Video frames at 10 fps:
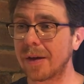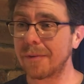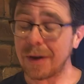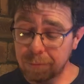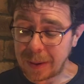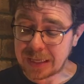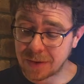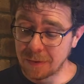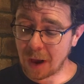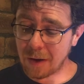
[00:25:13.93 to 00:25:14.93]
Fifth piece
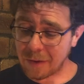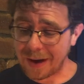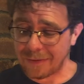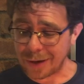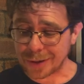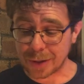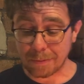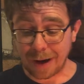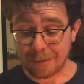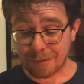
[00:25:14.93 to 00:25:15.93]
of evidence,
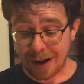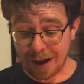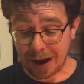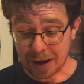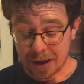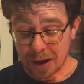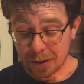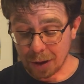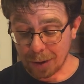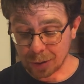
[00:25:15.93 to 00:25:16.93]
and by far
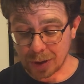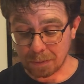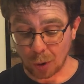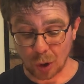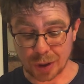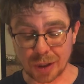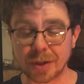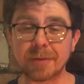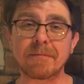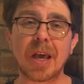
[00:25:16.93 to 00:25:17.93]
the most
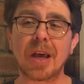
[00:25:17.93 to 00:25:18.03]
important,